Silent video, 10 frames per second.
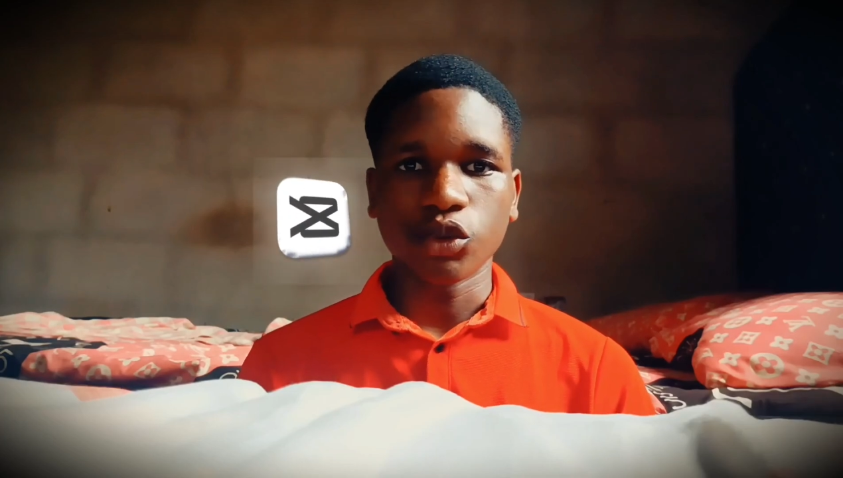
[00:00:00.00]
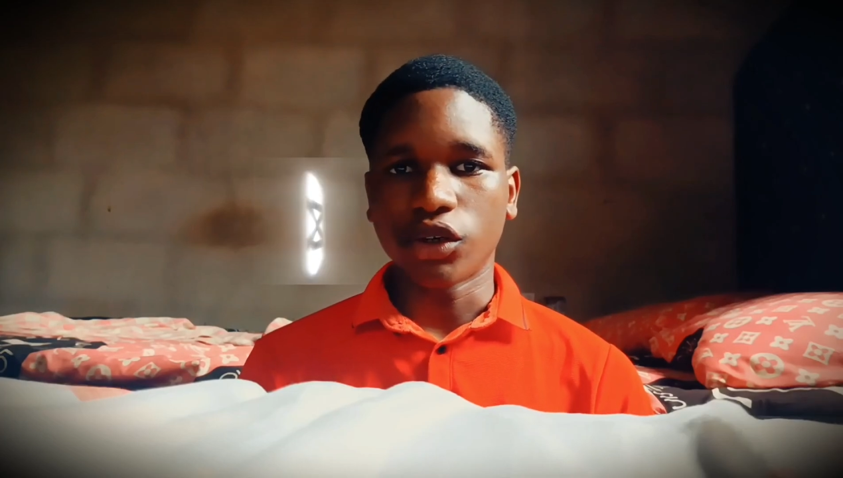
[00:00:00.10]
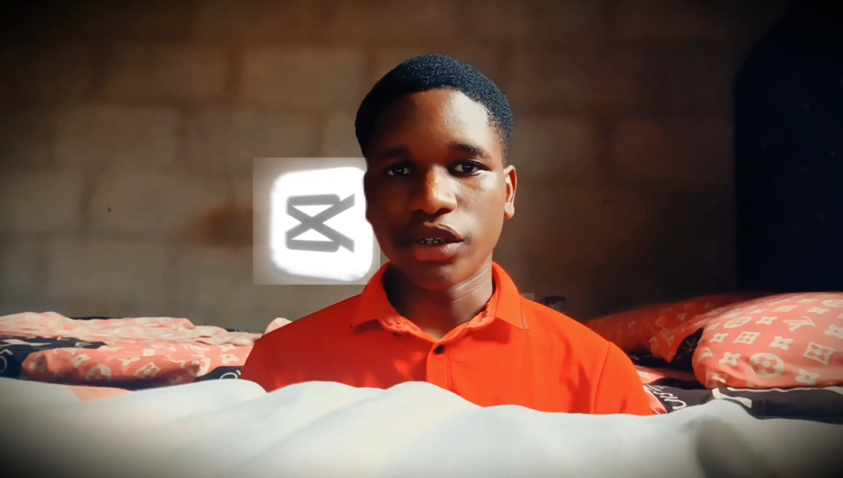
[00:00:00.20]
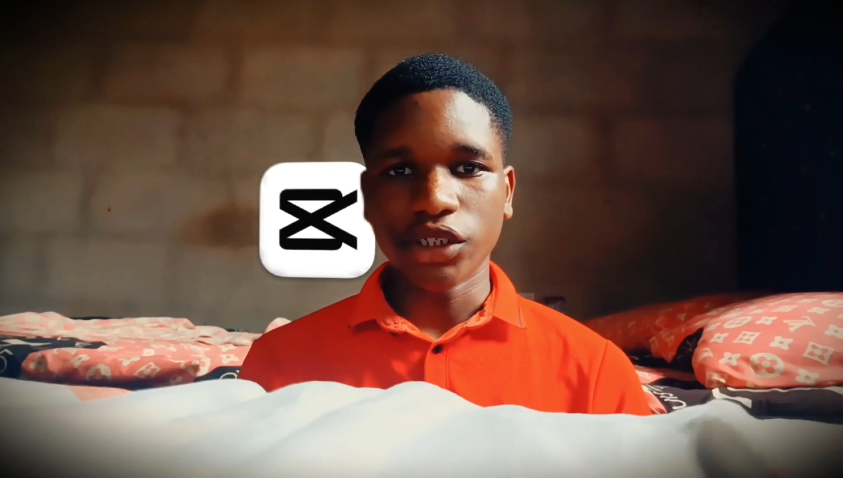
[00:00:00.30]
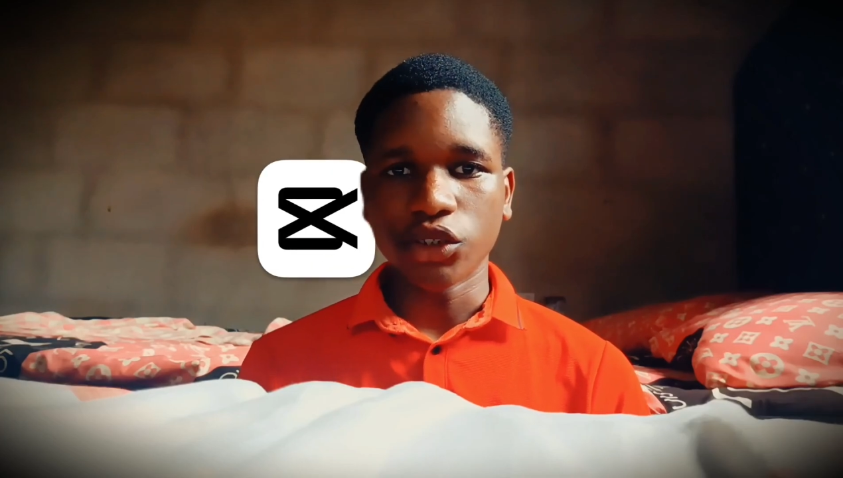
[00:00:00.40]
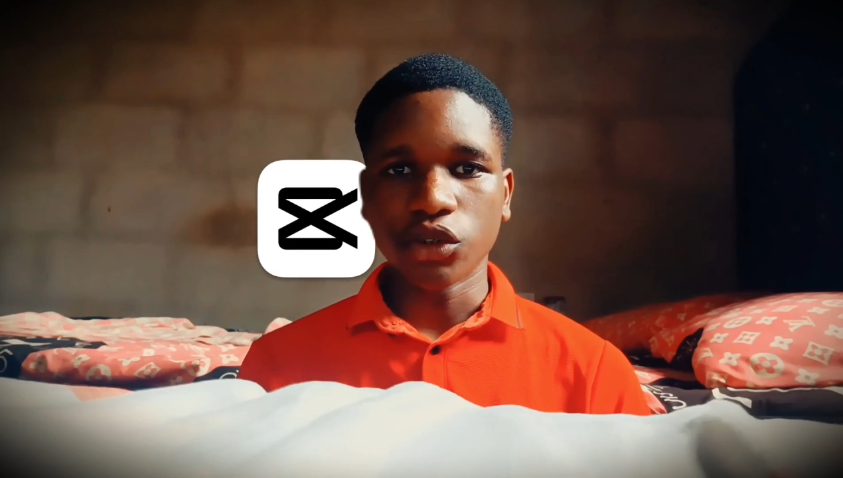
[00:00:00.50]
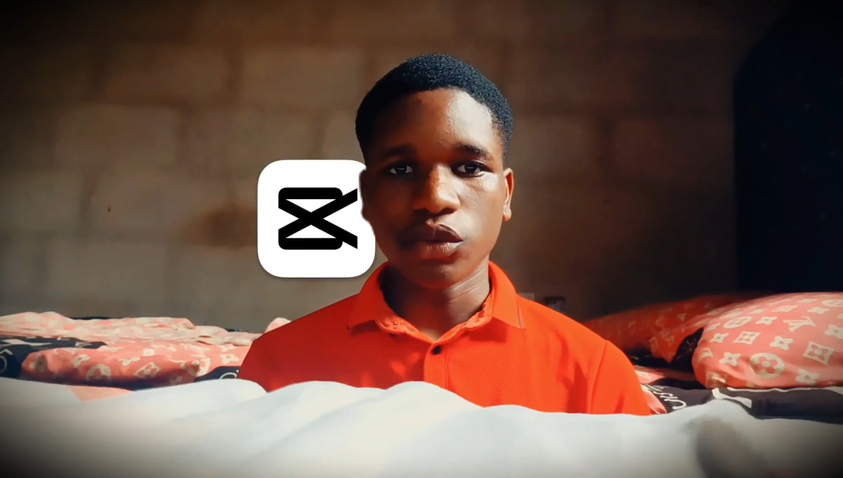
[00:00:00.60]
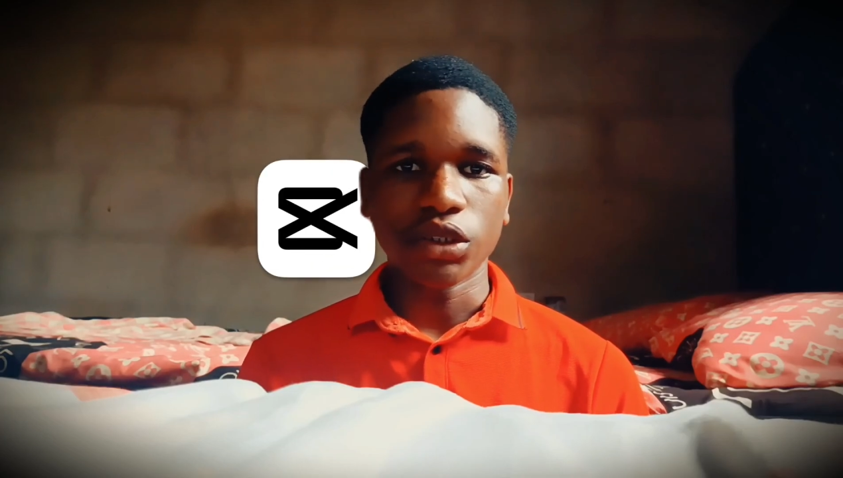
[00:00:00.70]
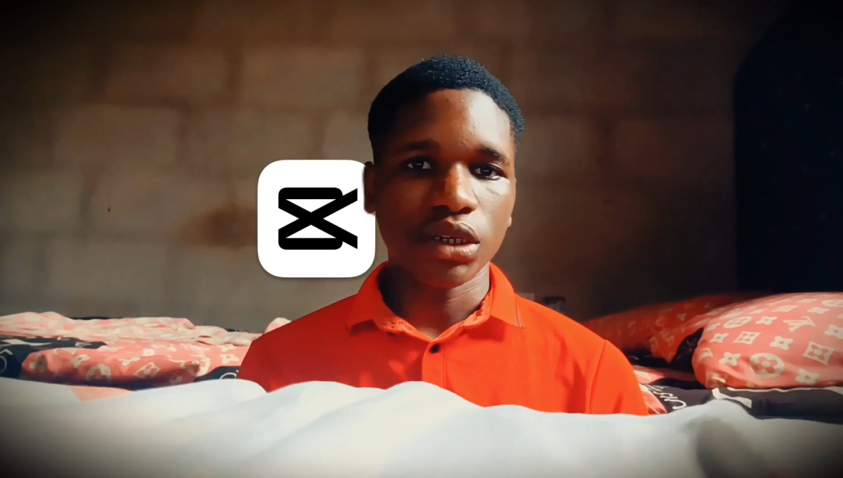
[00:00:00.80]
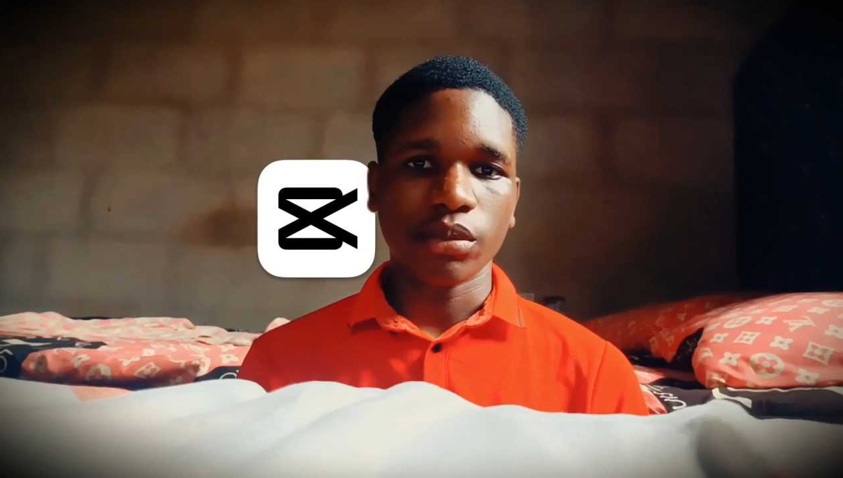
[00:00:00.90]
We already know
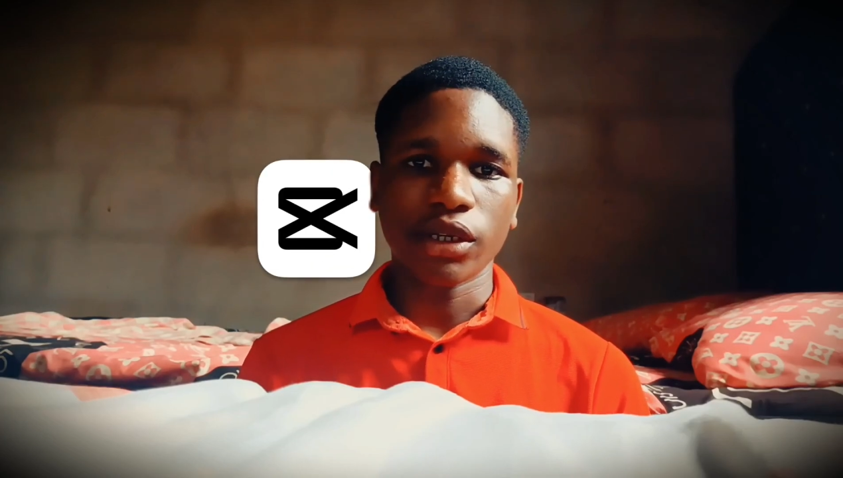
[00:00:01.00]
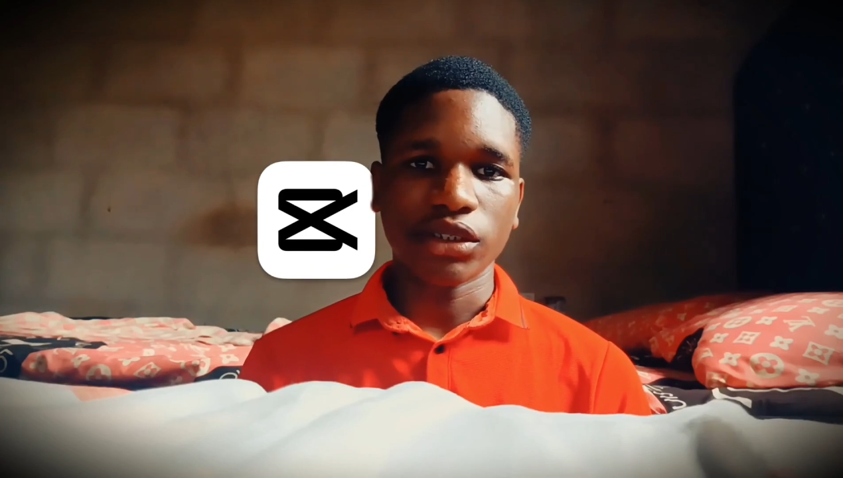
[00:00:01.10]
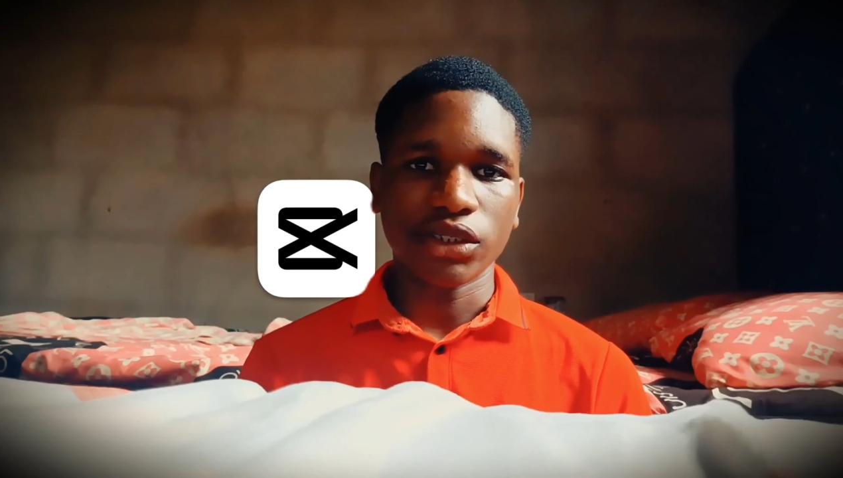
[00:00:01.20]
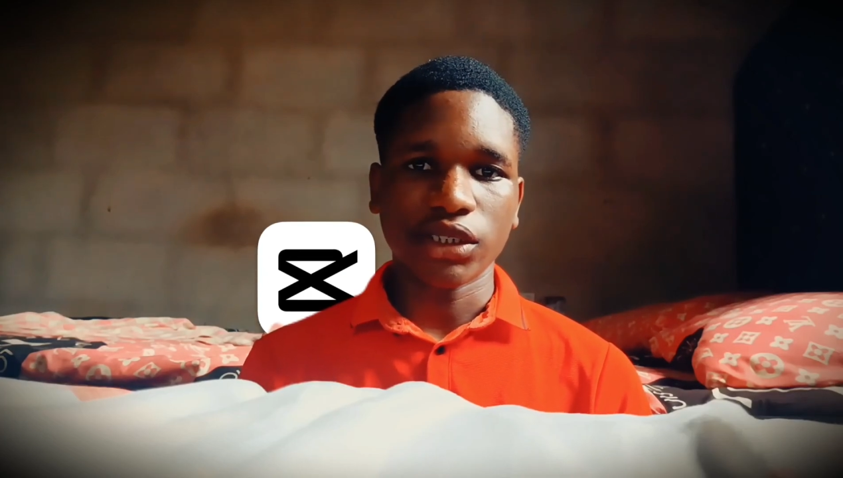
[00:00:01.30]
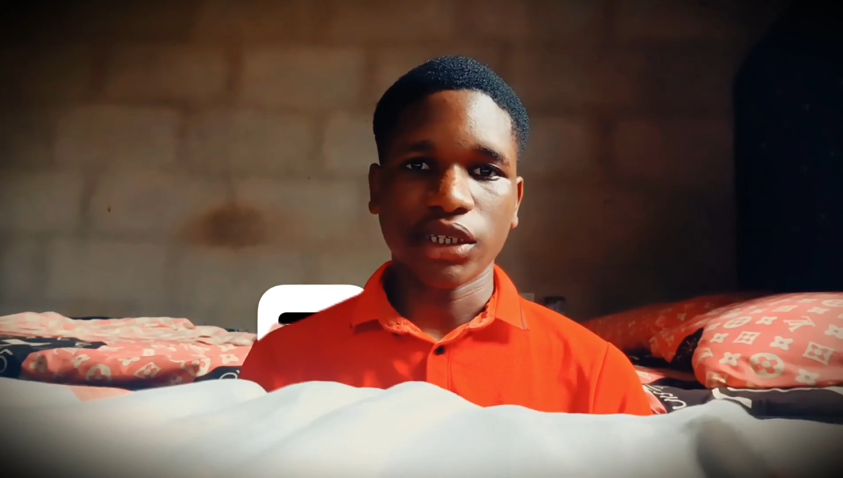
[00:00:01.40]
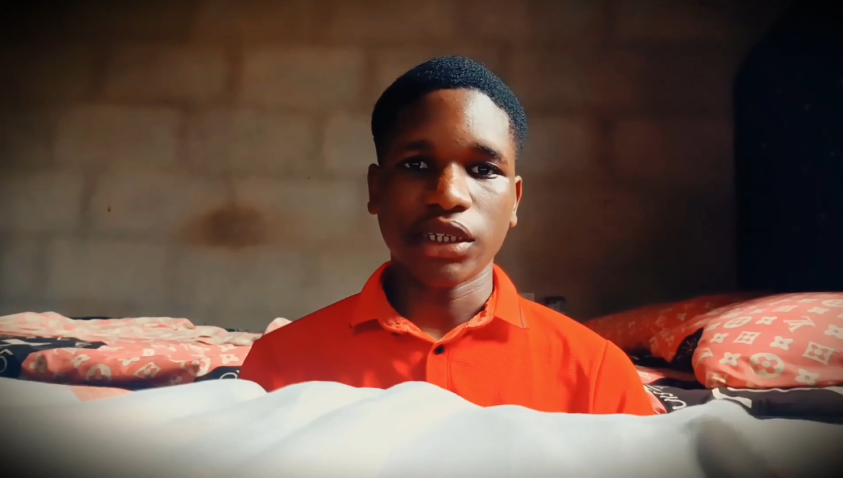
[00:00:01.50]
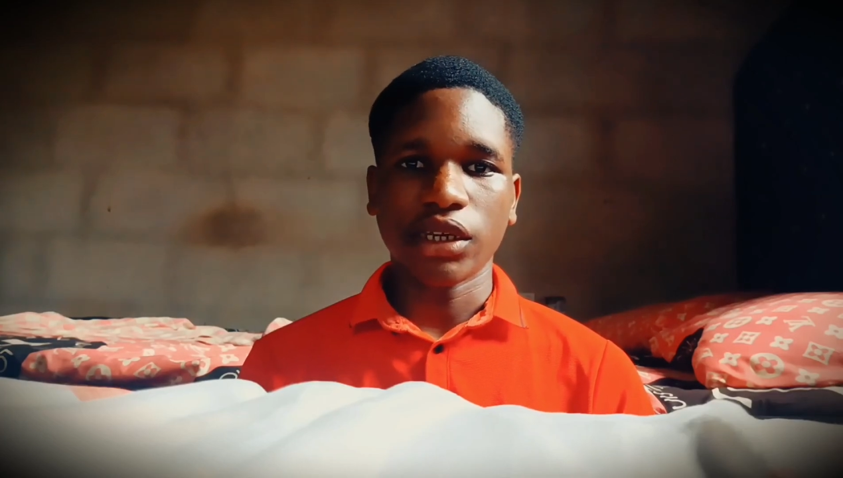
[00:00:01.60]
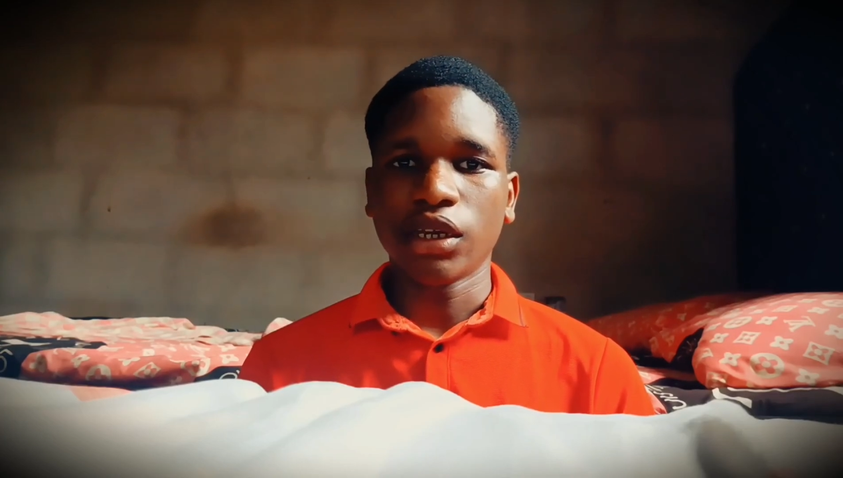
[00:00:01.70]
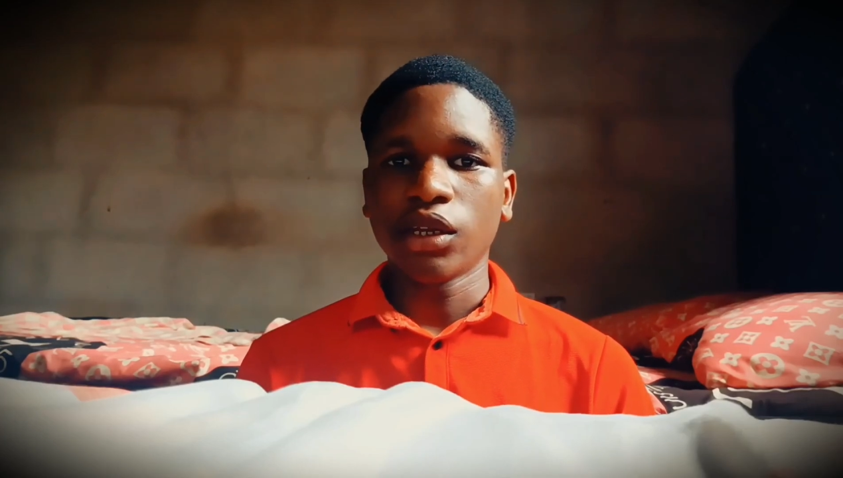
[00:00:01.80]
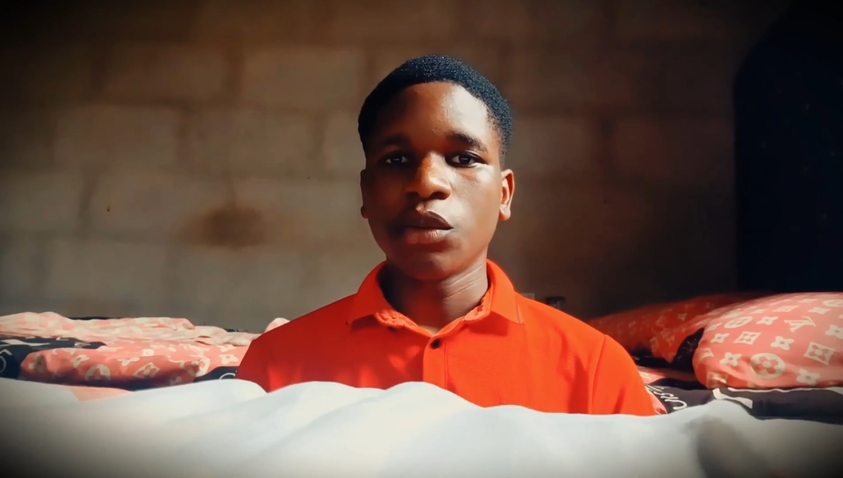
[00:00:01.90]
what you're about to say here.